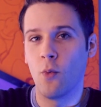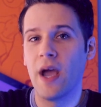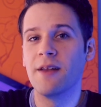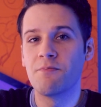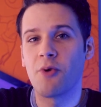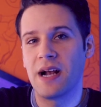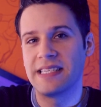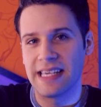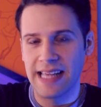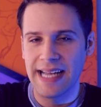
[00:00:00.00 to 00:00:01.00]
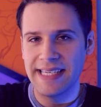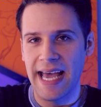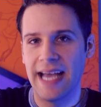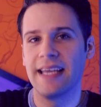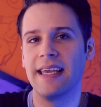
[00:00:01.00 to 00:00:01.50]
weight pressing that
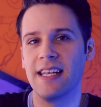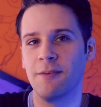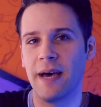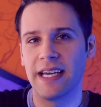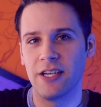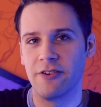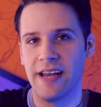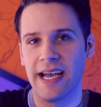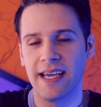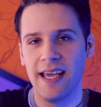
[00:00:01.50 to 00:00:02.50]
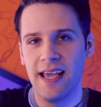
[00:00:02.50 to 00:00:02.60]
tag into the back of your neck.